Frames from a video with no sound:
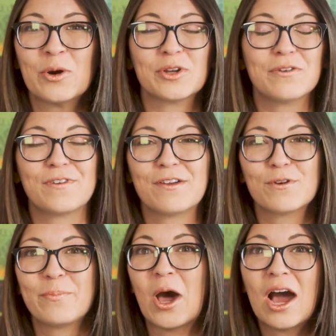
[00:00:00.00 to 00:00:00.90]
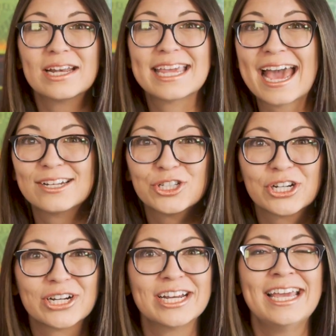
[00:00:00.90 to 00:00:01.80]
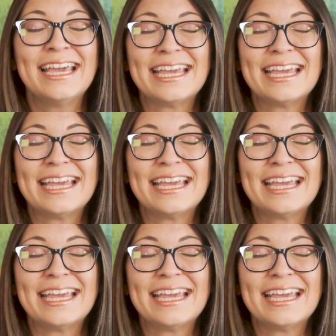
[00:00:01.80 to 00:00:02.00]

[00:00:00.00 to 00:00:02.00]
or your favorite podcatcher.